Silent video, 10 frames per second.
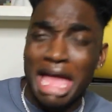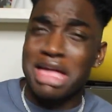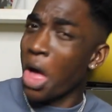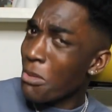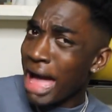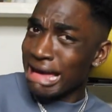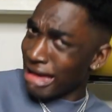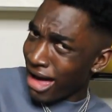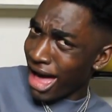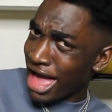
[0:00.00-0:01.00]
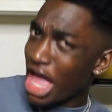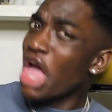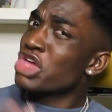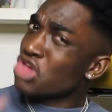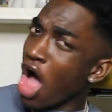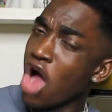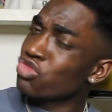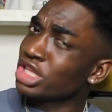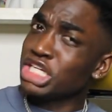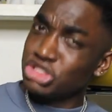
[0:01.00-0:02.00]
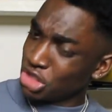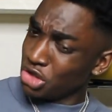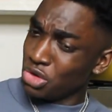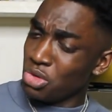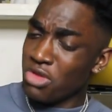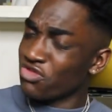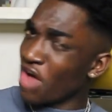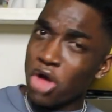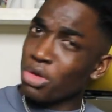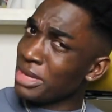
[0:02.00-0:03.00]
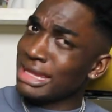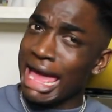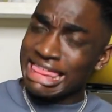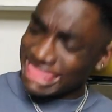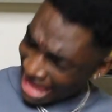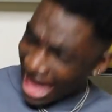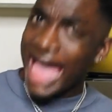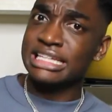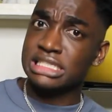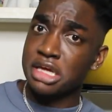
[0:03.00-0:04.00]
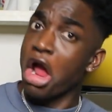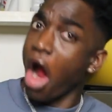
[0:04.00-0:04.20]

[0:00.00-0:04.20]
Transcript: Like, oh my god, y'all really do fuck with me like that?